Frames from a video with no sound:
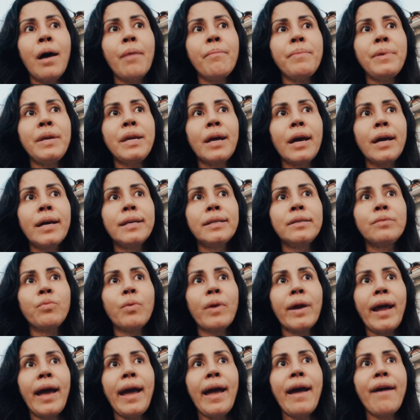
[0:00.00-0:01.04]
because
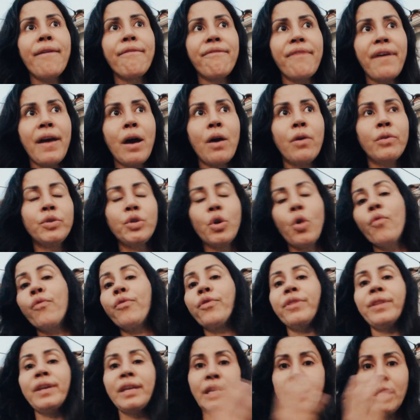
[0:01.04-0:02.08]
what I have found
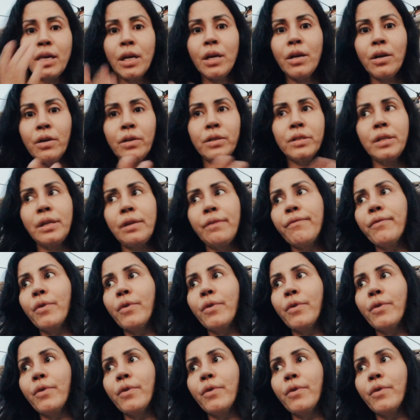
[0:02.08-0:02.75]
over the years in